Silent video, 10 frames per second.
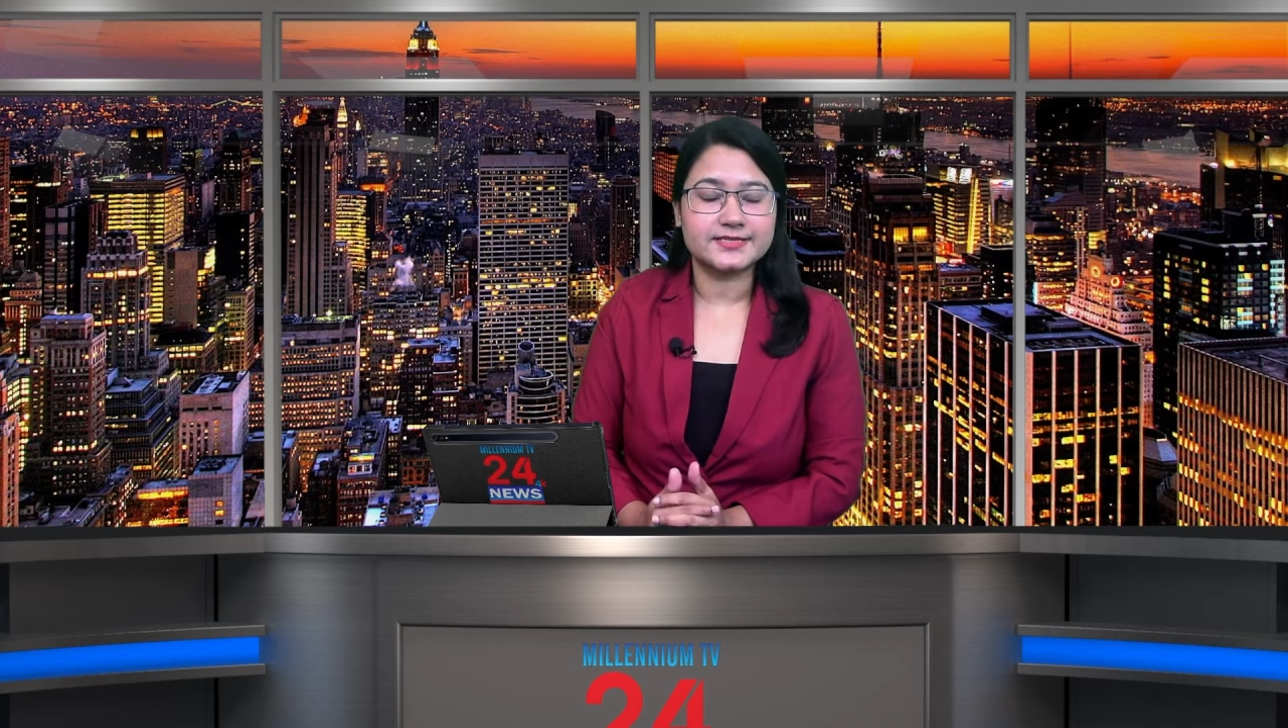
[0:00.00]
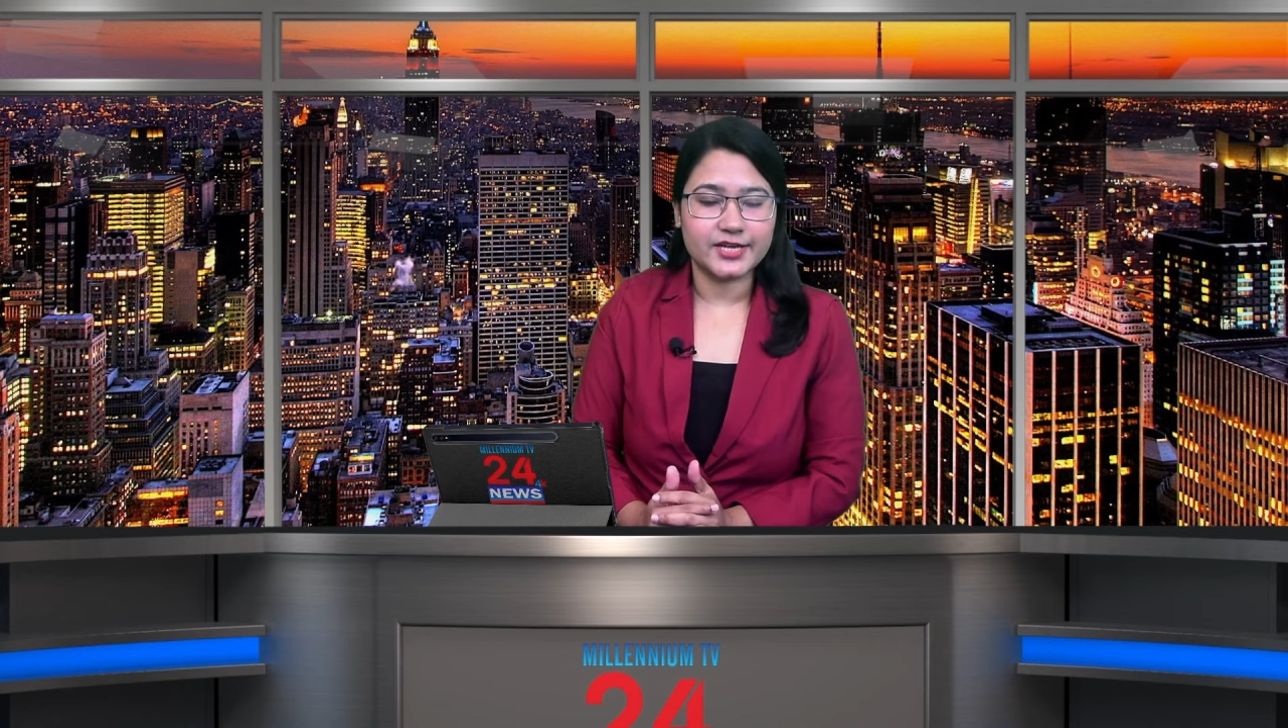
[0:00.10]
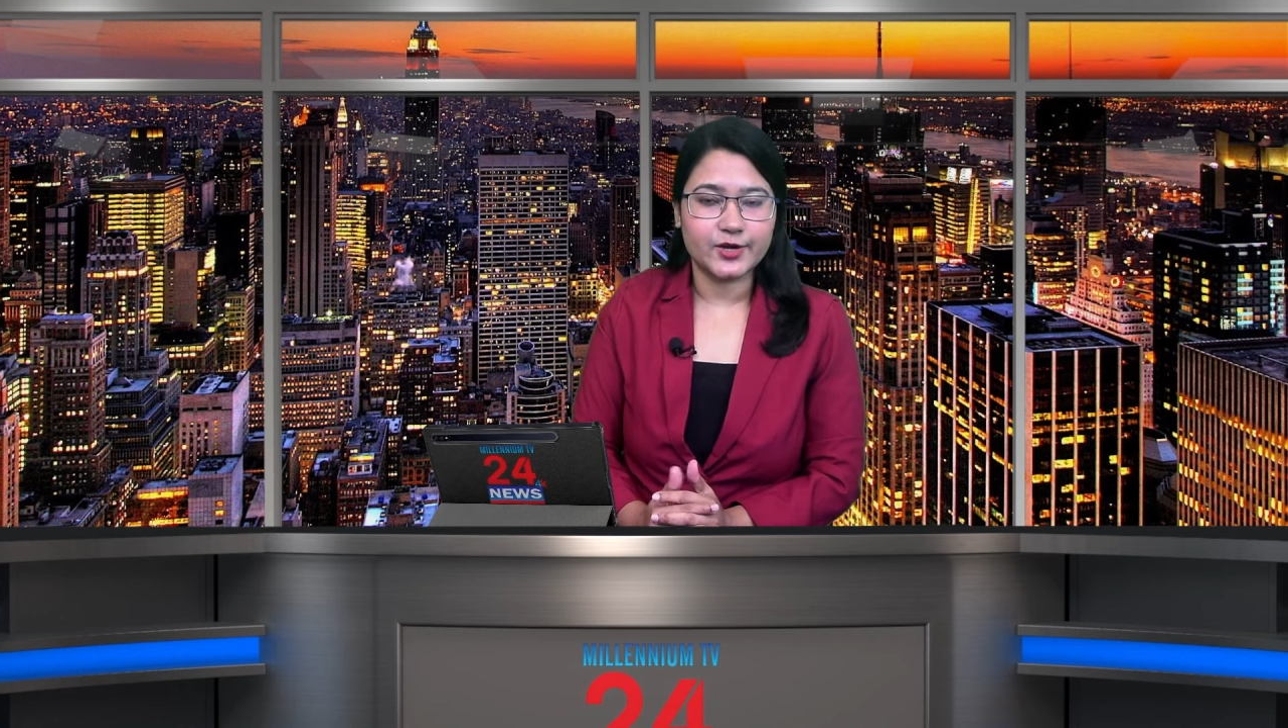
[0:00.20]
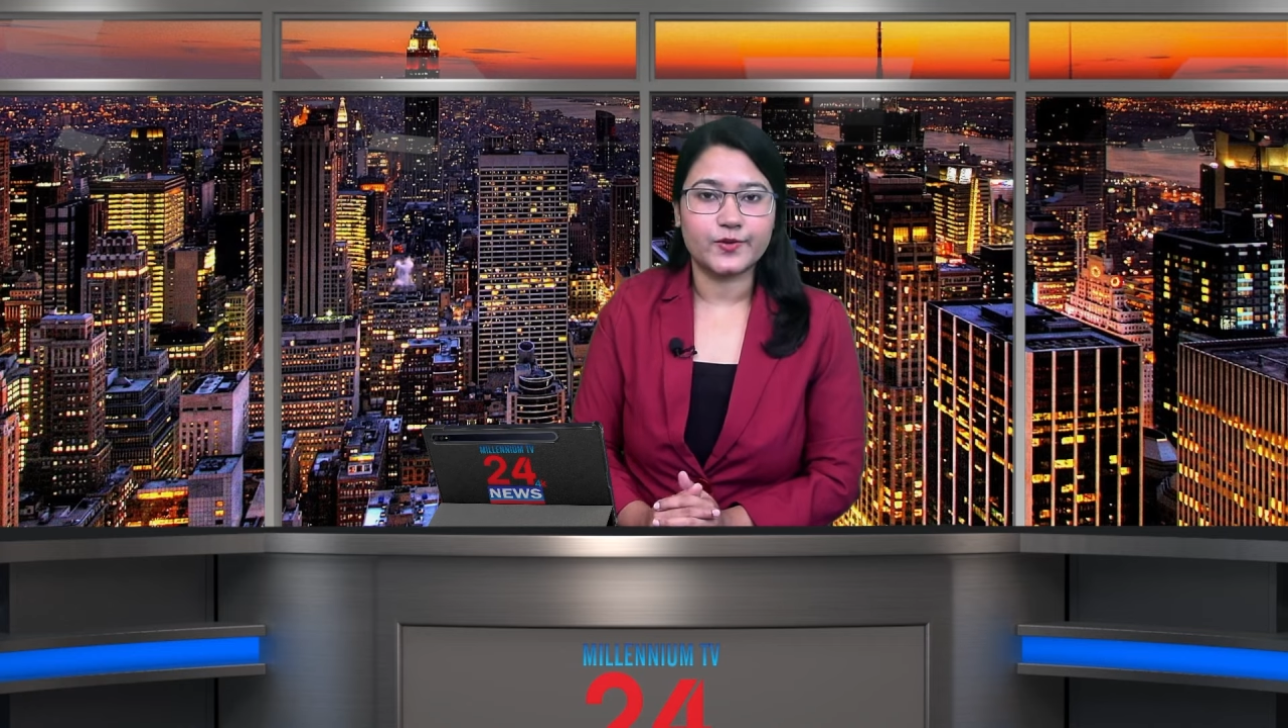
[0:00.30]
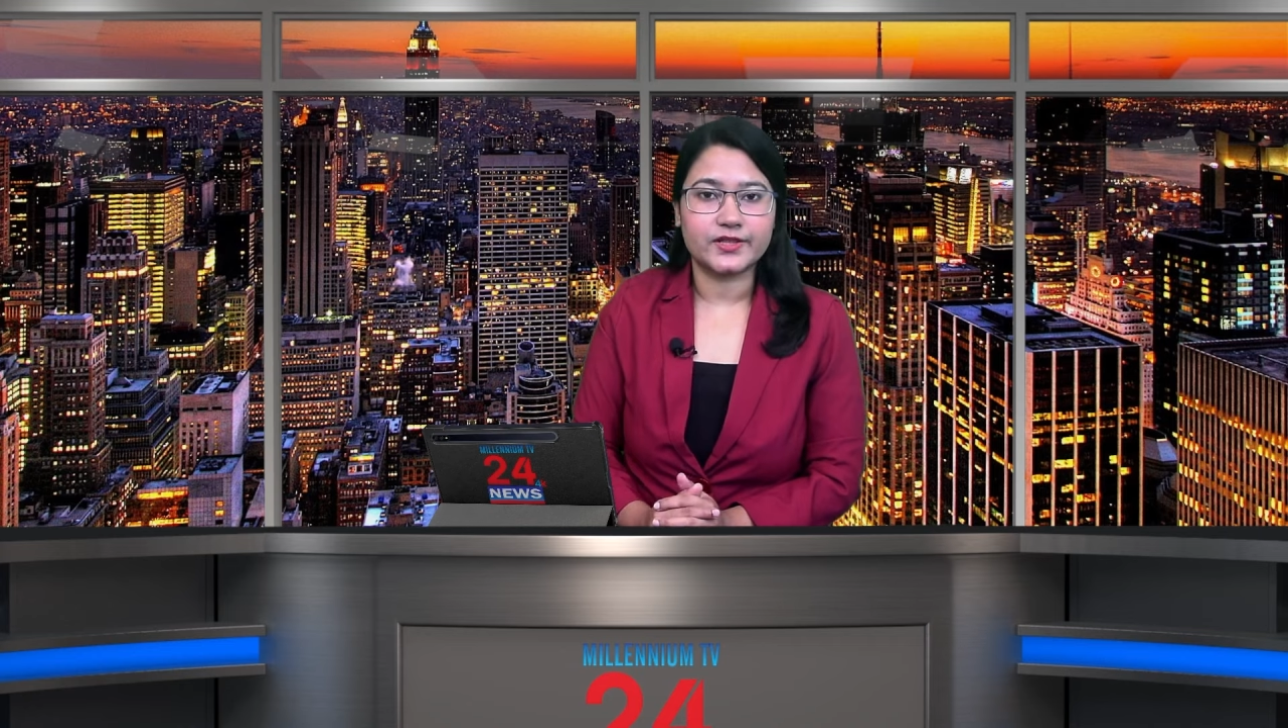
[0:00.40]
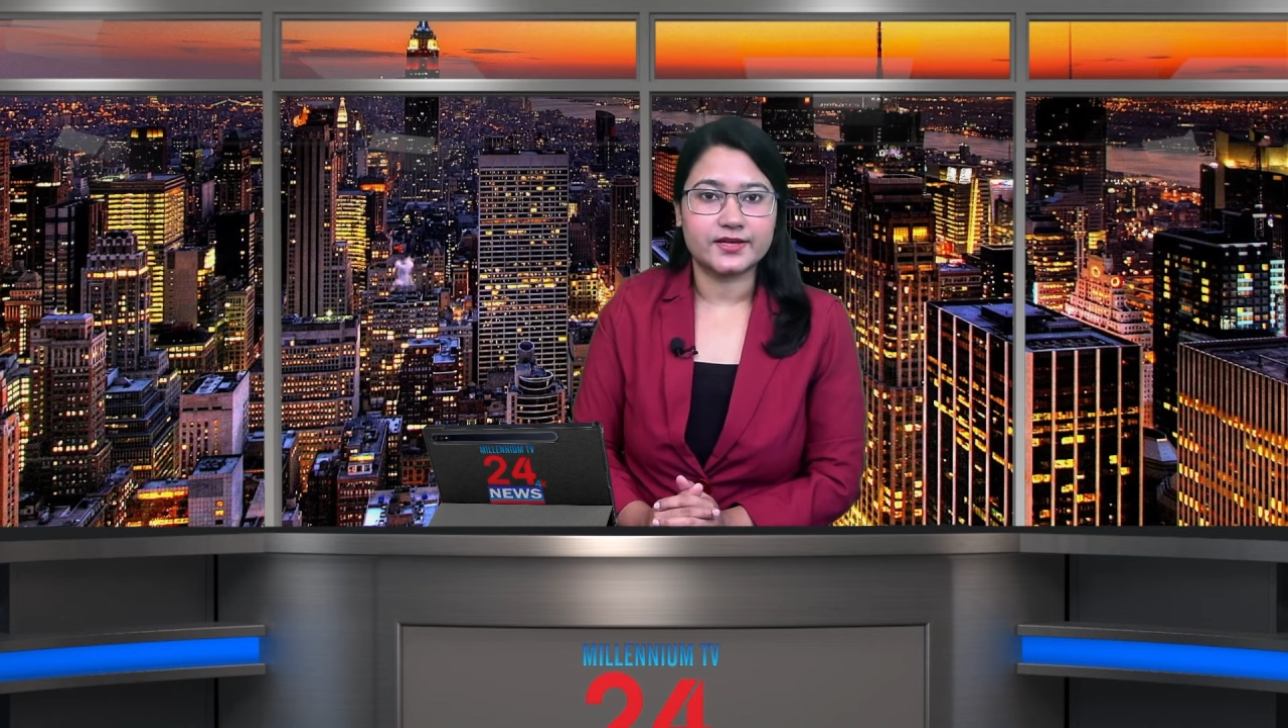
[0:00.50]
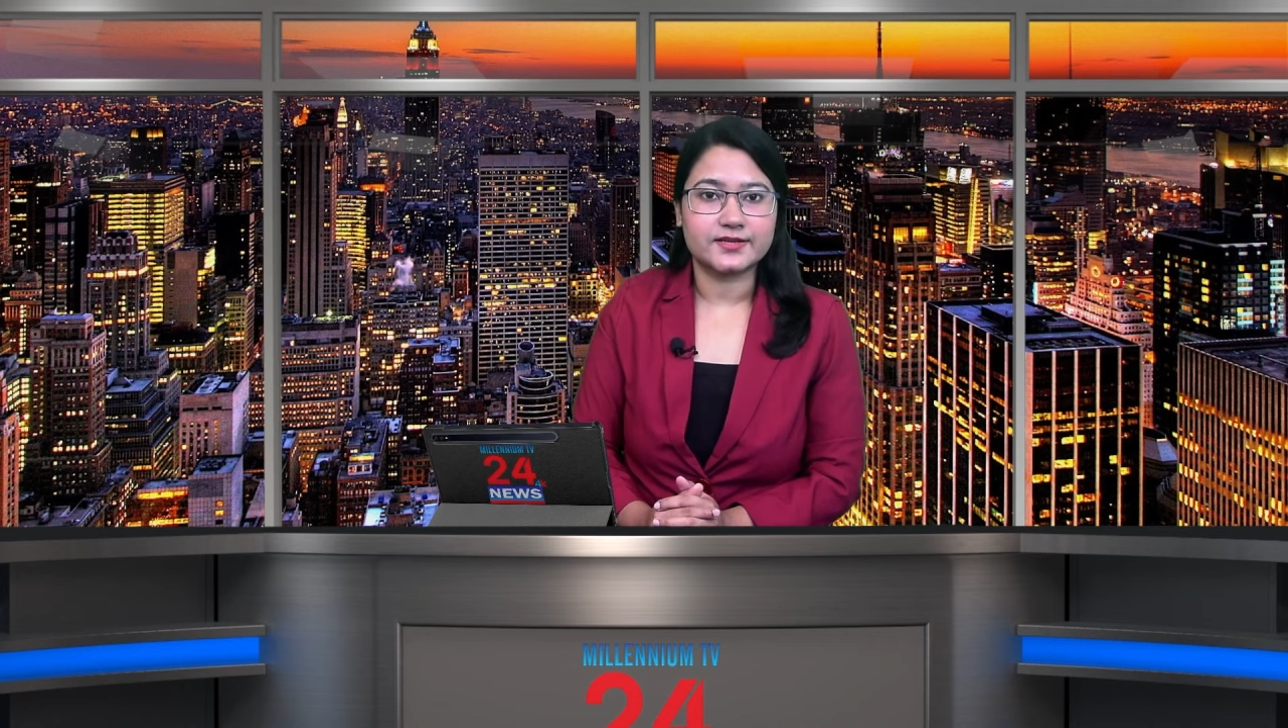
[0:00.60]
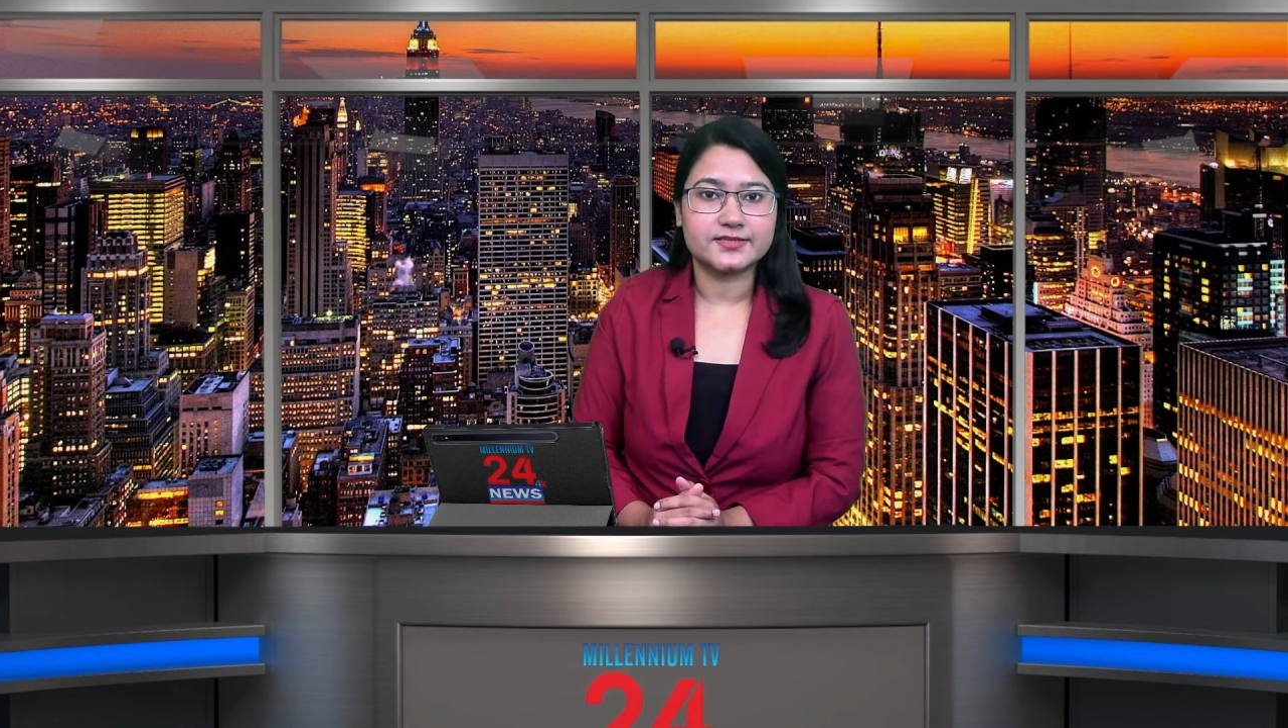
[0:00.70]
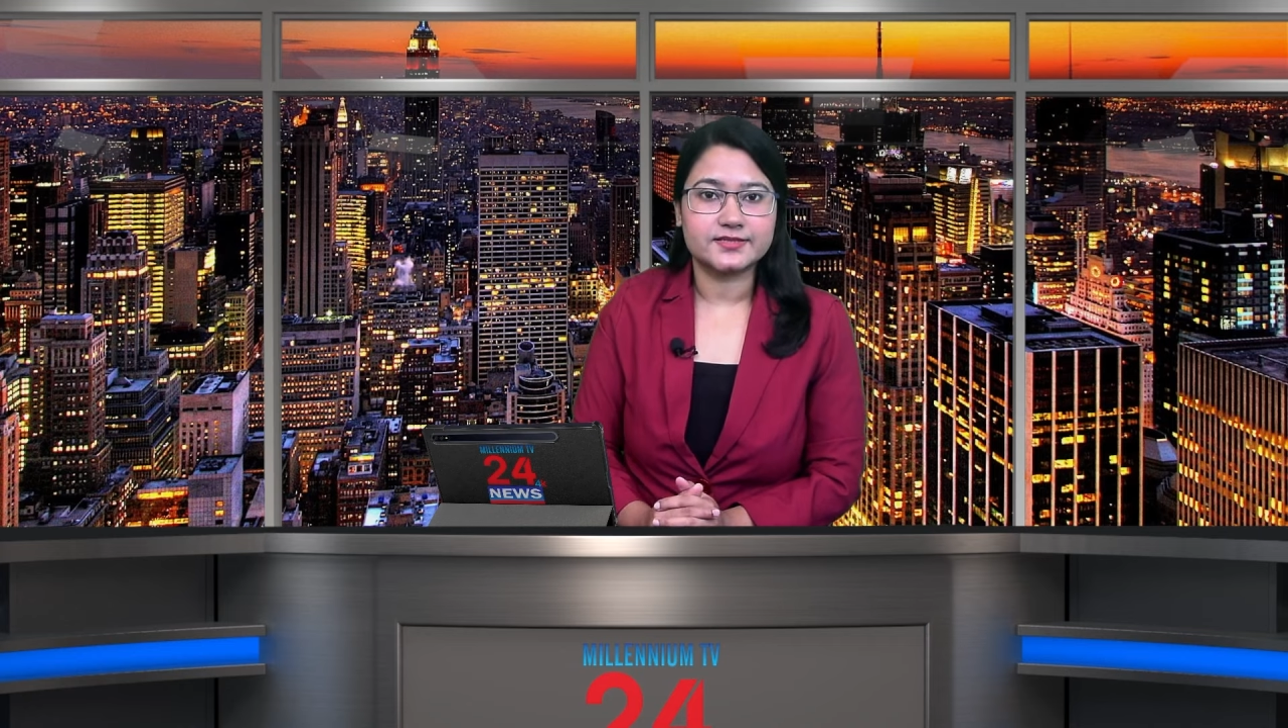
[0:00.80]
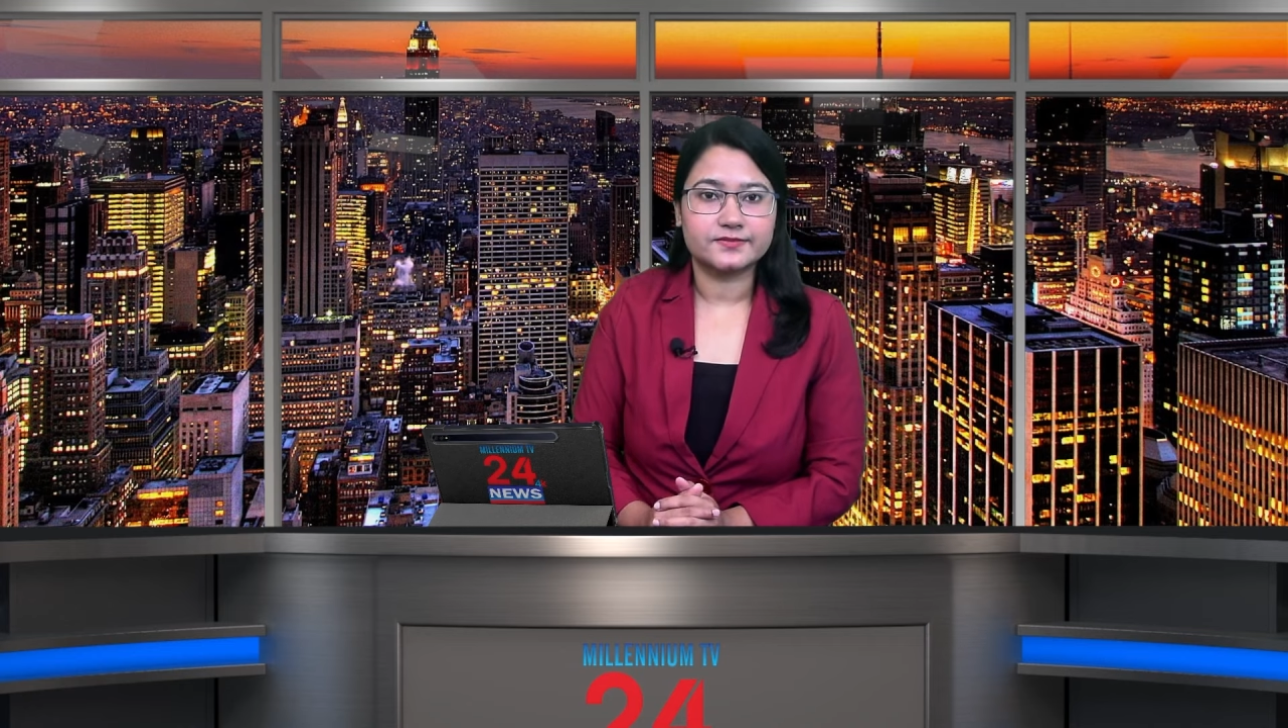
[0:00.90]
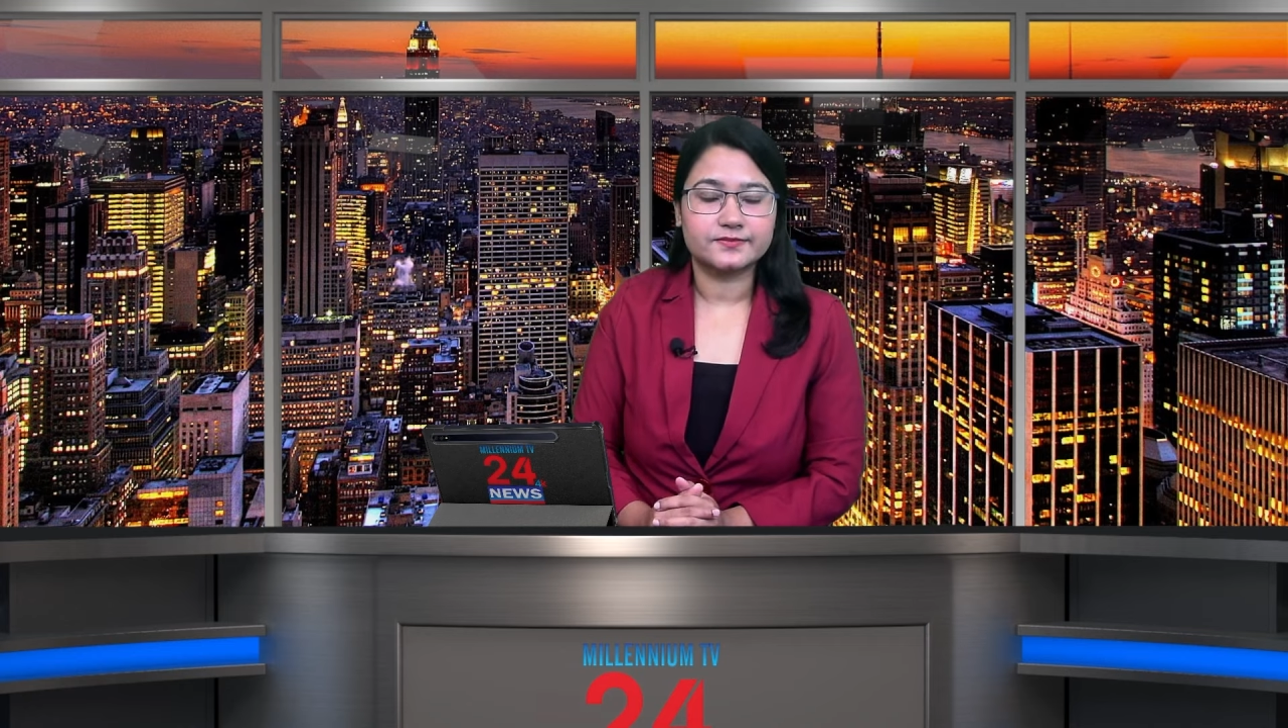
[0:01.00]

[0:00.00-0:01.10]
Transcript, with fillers: stay with us.